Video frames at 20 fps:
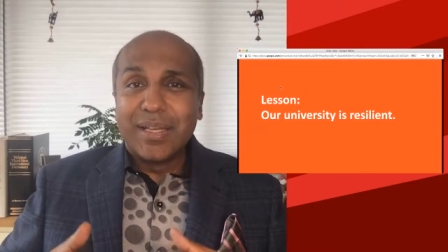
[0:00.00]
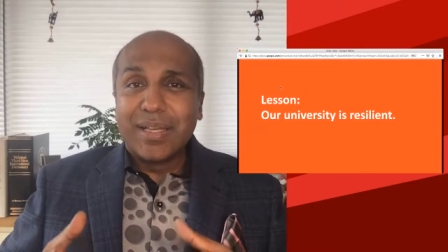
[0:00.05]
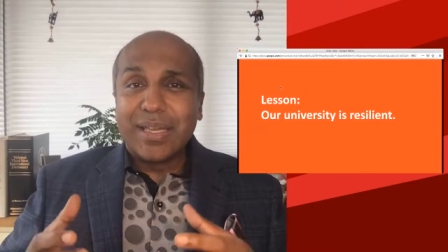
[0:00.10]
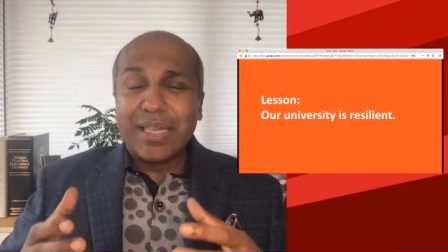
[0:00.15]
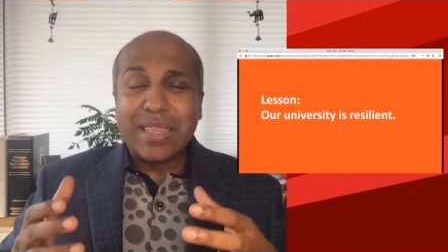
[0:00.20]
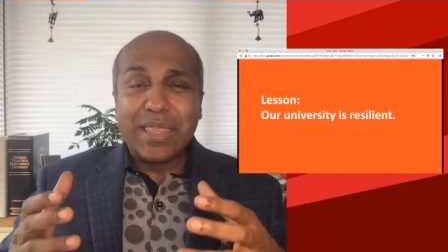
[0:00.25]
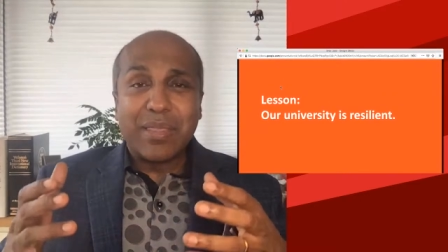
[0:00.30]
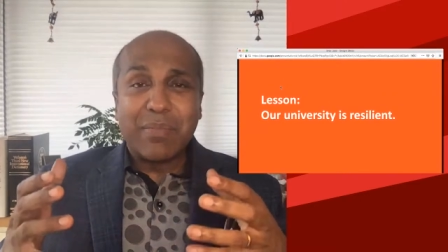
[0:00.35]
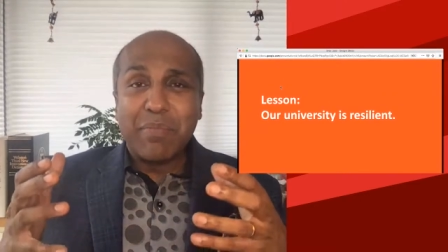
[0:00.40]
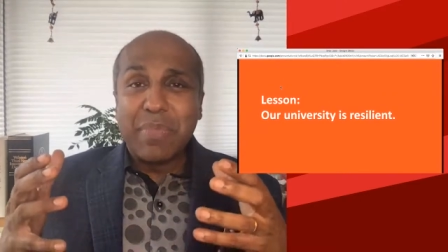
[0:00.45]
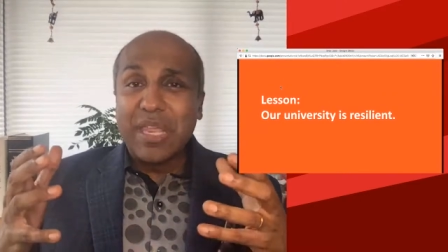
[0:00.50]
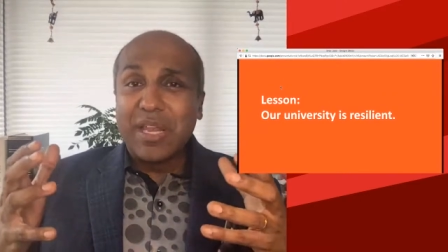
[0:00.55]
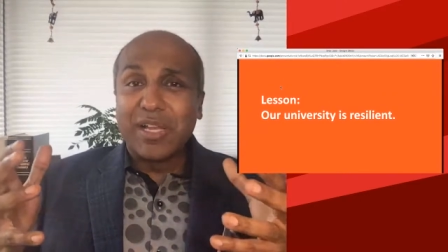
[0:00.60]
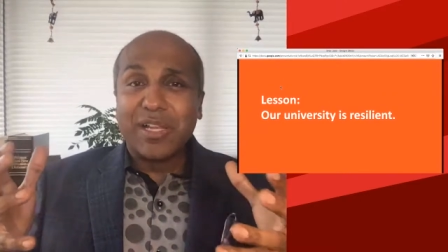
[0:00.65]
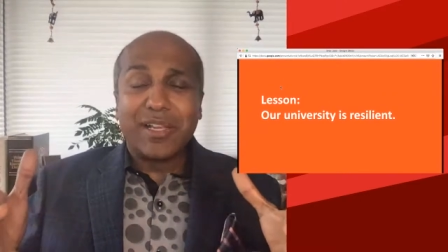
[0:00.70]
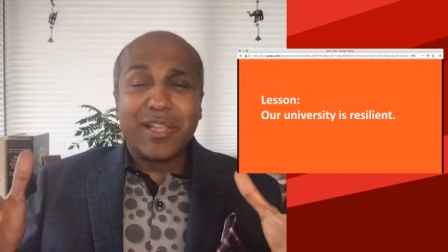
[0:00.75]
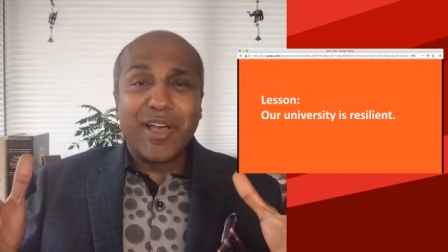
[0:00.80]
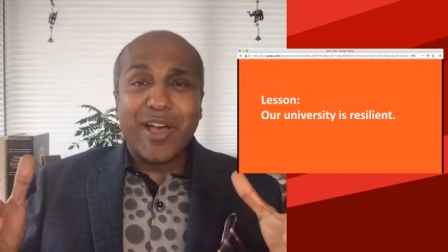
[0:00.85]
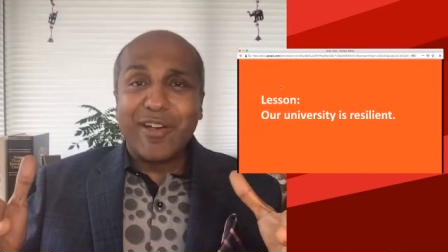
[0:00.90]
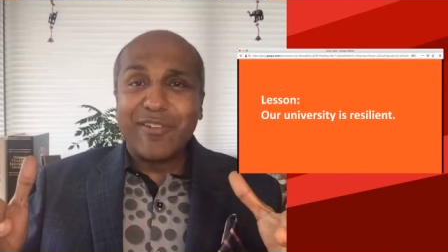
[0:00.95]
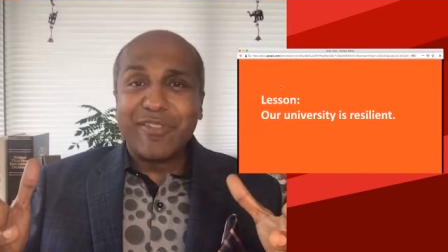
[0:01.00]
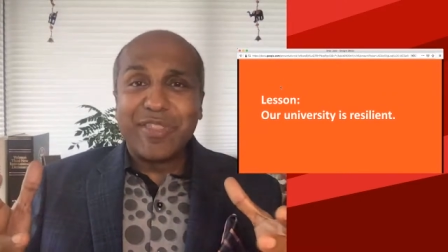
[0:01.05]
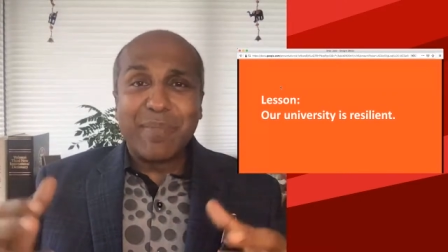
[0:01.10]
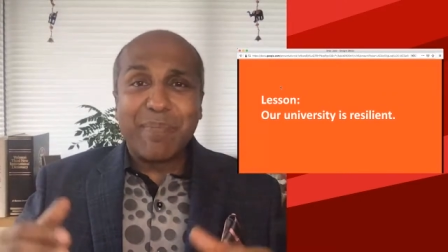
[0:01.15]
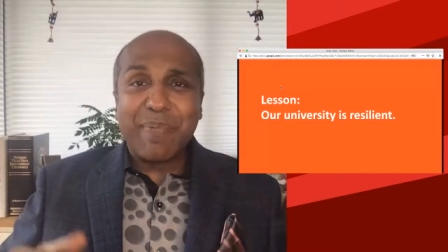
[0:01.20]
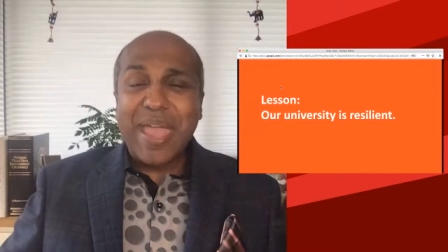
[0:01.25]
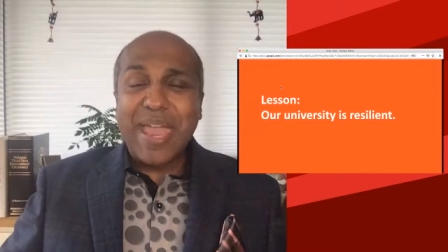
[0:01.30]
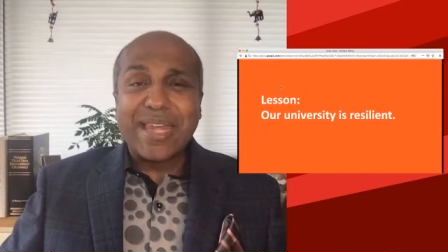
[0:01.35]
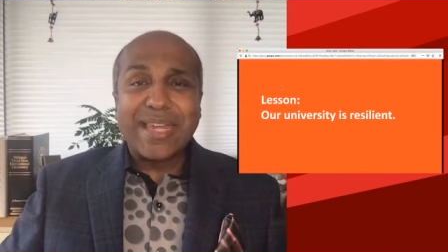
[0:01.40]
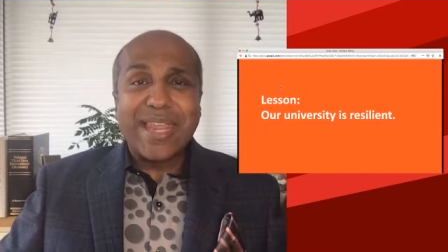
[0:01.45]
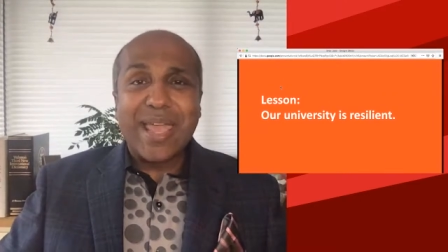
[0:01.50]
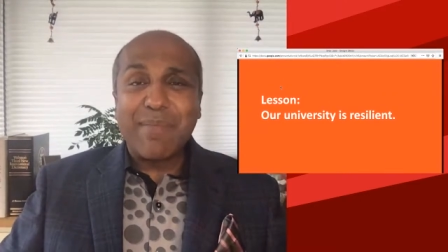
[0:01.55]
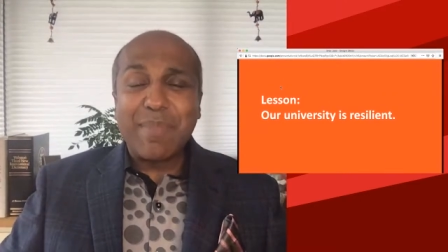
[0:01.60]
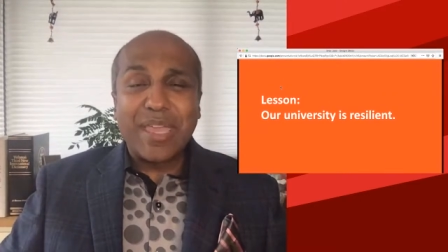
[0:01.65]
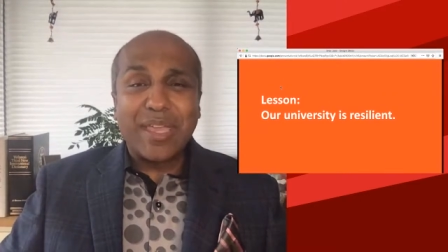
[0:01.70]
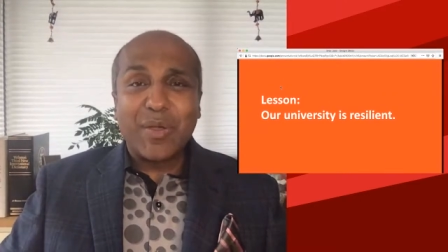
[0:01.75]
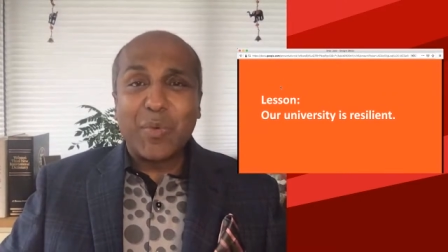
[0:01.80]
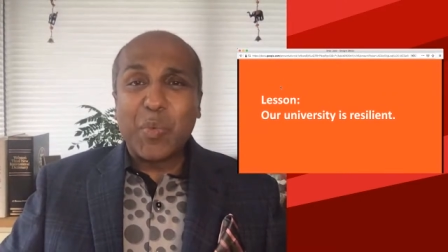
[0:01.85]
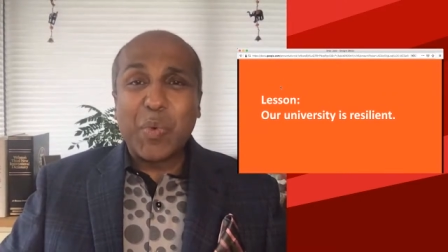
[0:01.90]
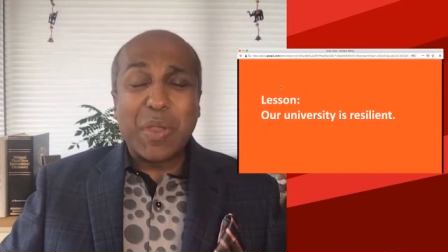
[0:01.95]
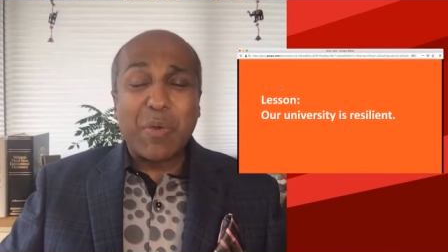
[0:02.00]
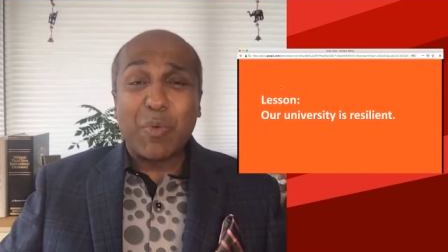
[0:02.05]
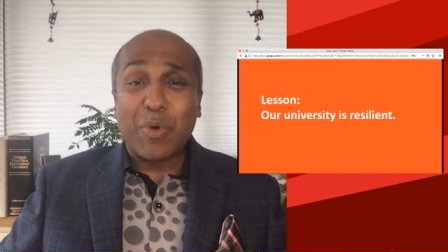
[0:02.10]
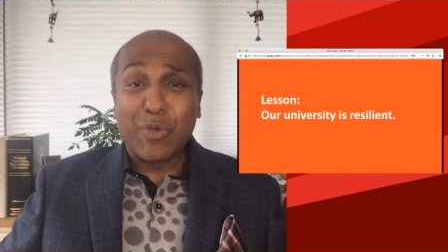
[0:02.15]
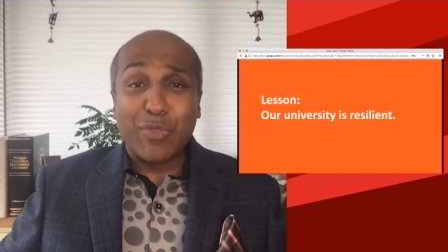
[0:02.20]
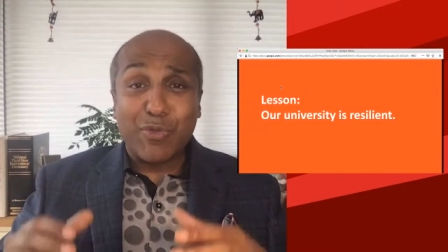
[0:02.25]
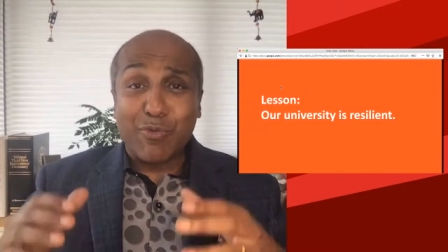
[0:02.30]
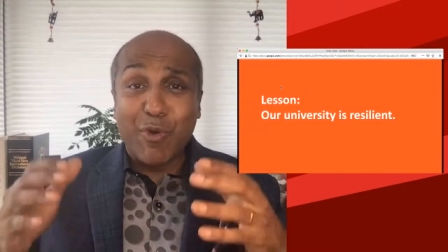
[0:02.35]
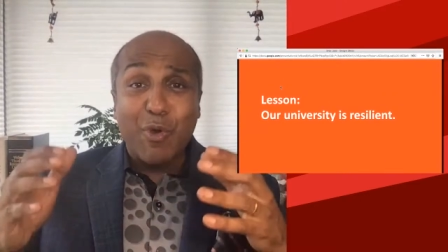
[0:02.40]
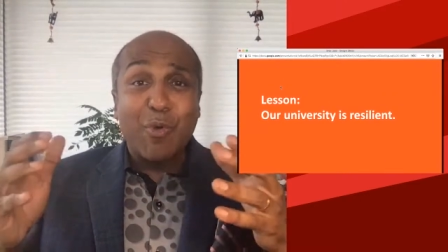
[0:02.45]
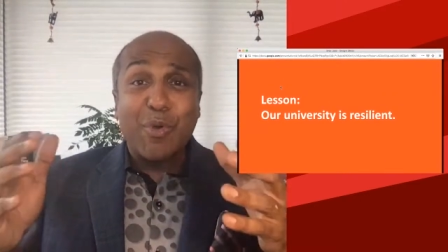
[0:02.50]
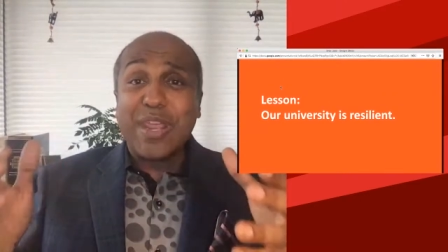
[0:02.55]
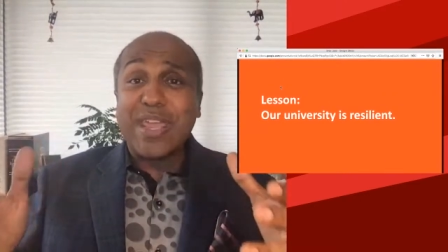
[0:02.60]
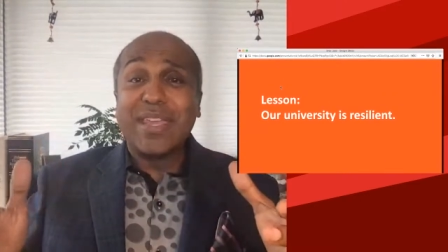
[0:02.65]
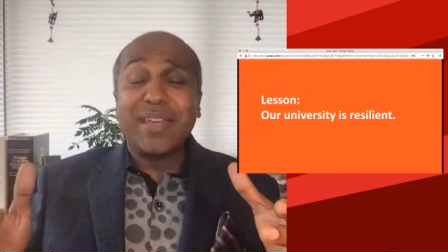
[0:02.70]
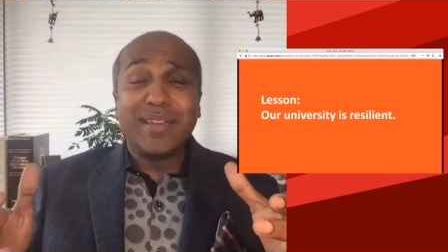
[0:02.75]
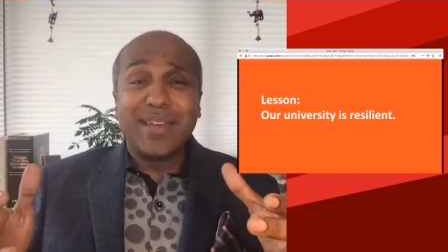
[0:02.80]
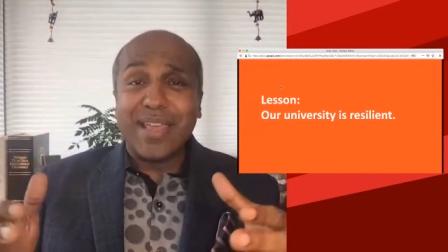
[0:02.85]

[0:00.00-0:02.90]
In the middle of the pandemic, we were thrown in,